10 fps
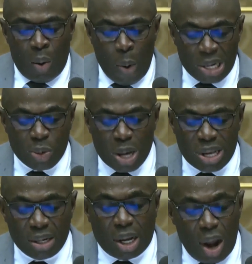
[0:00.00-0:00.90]
which was
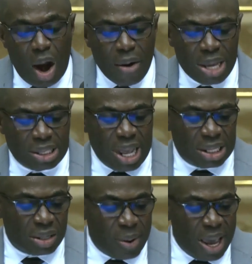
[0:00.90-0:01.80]
on glorious
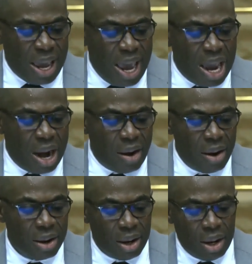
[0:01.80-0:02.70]
display here
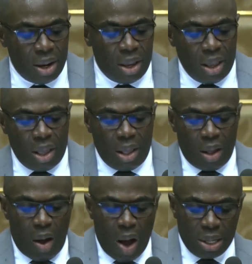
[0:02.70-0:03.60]

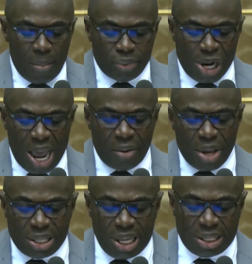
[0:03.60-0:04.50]
on the
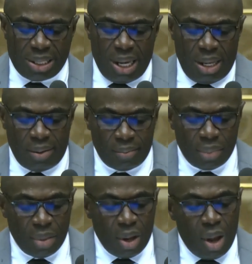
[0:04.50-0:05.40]
January 16,
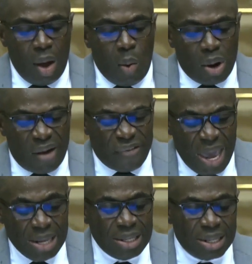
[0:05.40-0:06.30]
would have
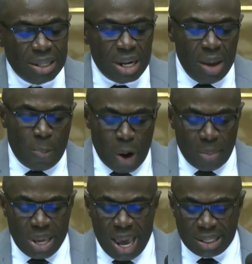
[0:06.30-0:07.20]
instantly
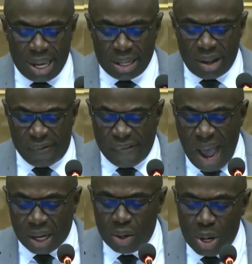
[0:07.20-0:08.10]
permeated the
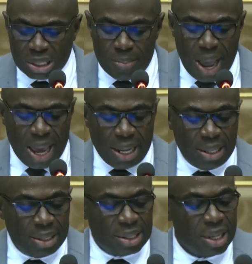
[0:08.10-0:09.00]
vacuous
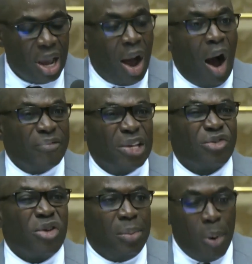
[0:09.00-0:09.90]
minds of the
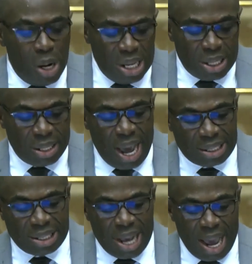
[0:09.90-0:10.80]
street bullies on
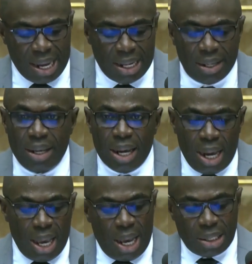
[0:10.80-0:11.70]
that side
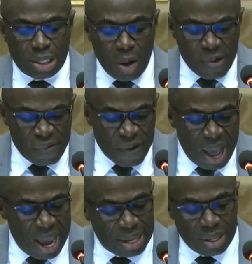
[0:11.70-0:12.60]
and
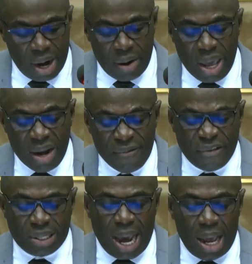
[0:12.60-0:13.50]
stupefied their
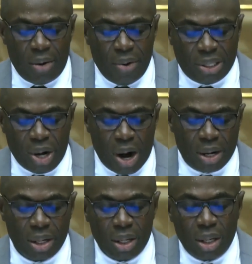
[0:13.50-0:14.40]
infantile retort